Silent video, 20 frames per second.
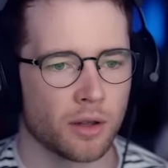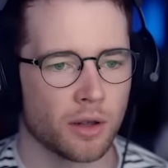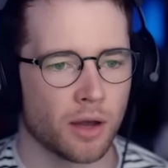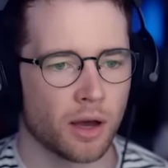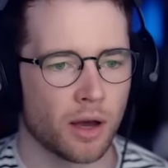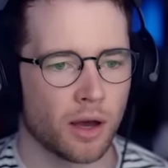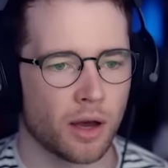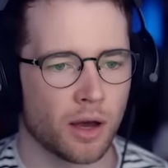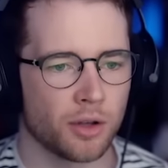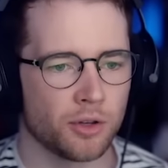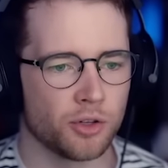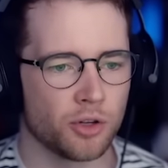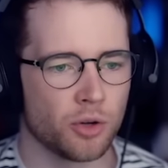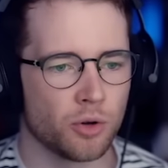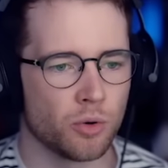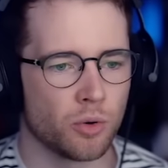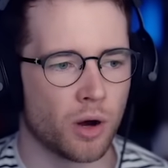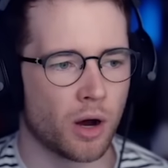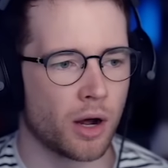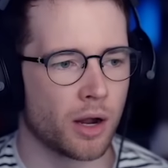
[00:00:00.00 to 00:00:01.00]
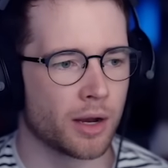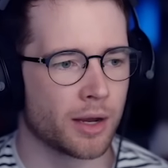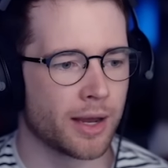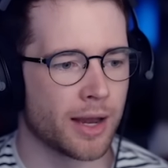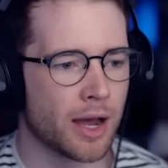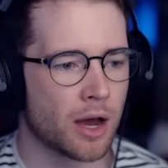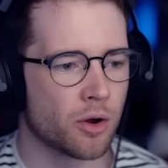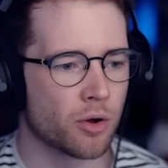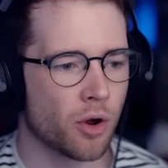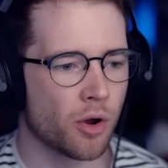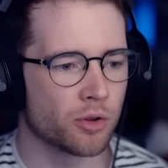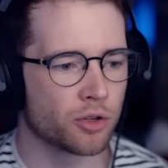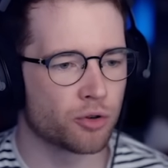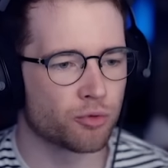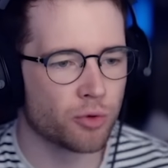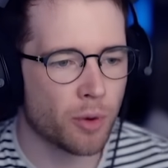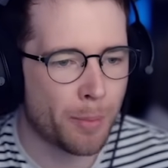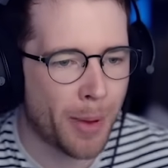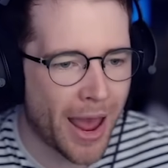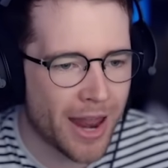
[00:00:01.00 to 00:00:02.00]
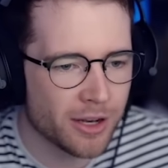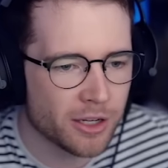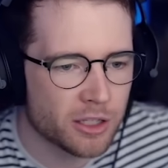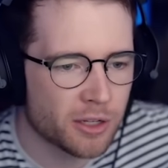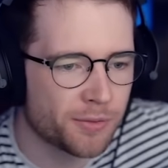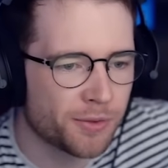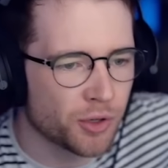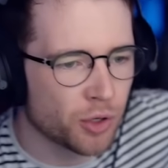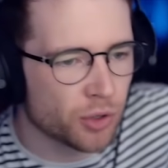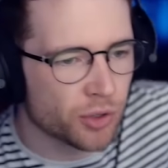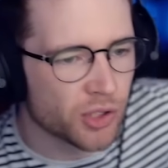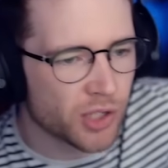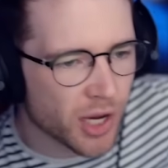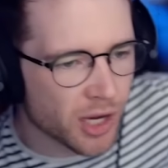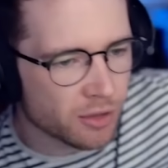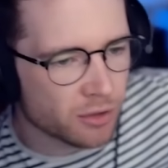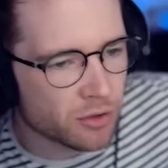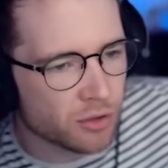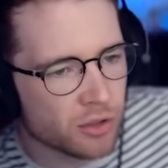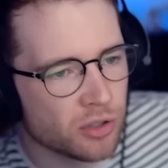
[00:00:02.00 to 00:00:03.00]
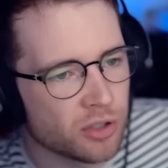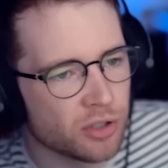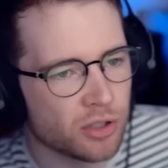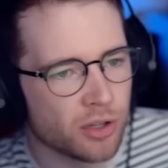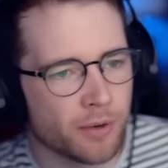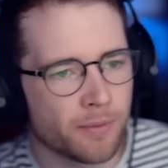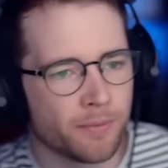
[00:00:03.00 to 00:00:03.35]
Uh, you are now going to repent for your sins.